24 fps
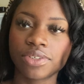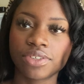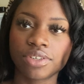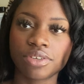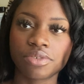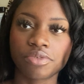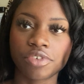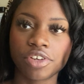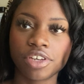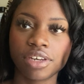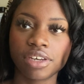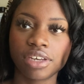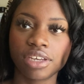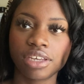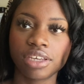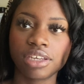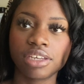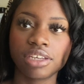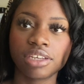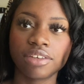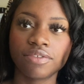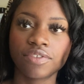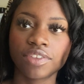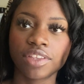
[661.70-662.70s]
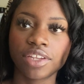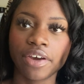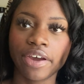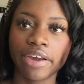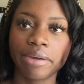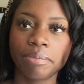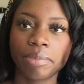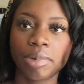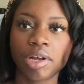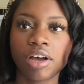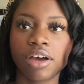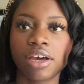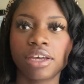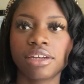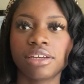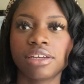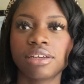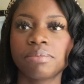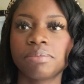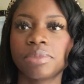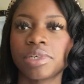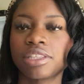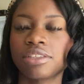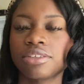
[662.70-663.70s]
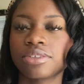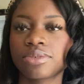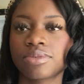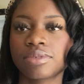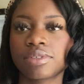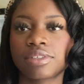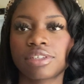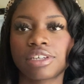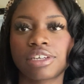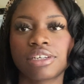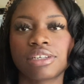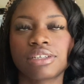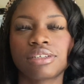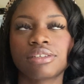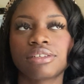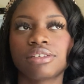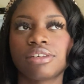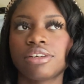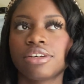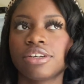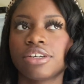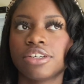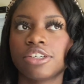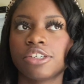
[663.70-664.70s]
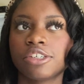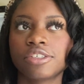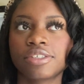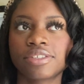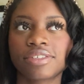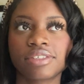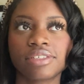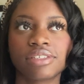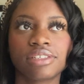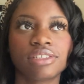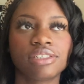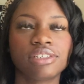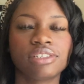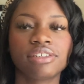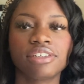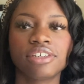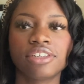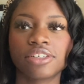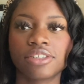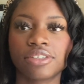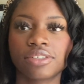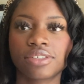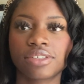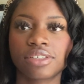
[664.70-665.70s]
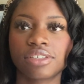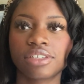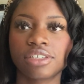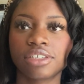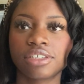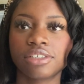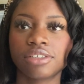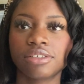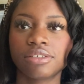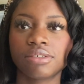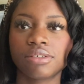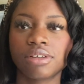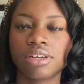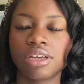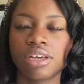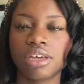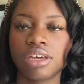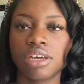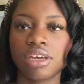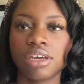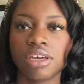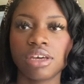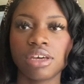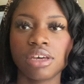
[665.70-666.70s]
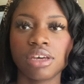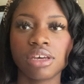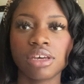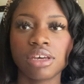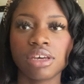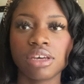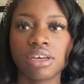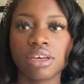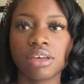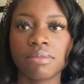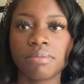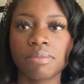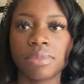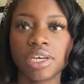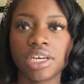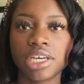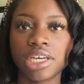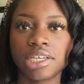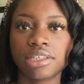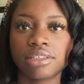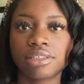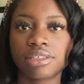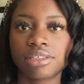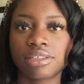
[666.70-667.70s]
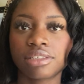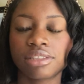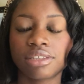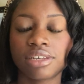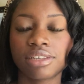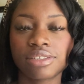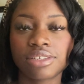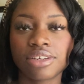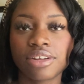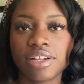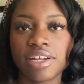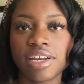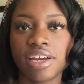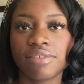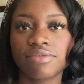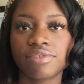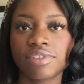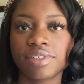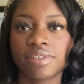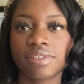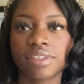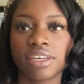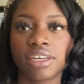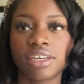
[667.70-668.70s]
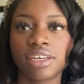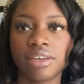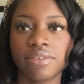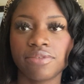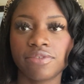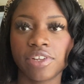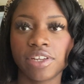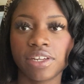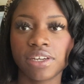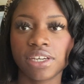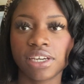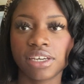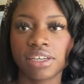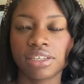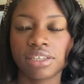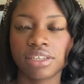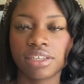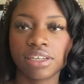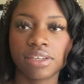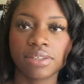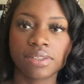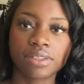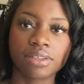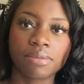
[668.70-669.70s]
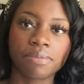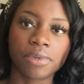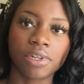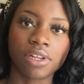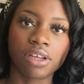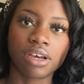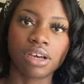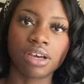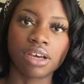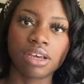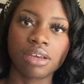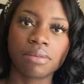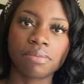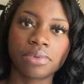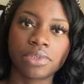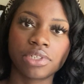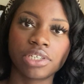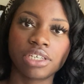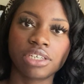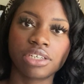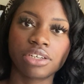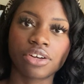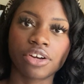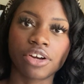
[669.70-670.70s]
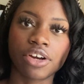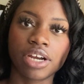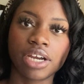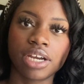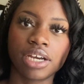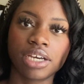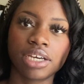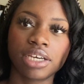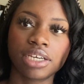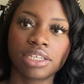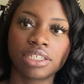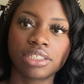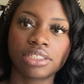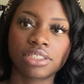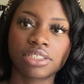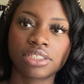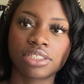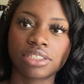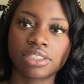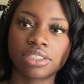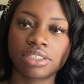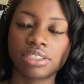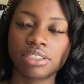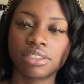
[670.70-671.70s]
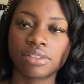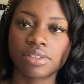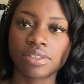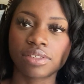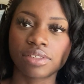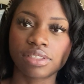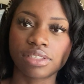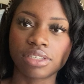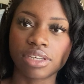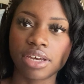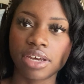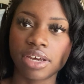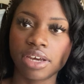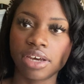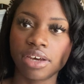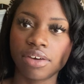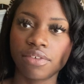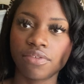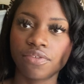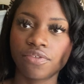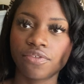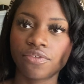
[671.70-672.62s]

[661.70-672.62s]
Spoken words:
in reading it, even though I bought it, but this was like years and years ago. But that's all I have to say. I feel like I could guess the plot, plane crash and stuff.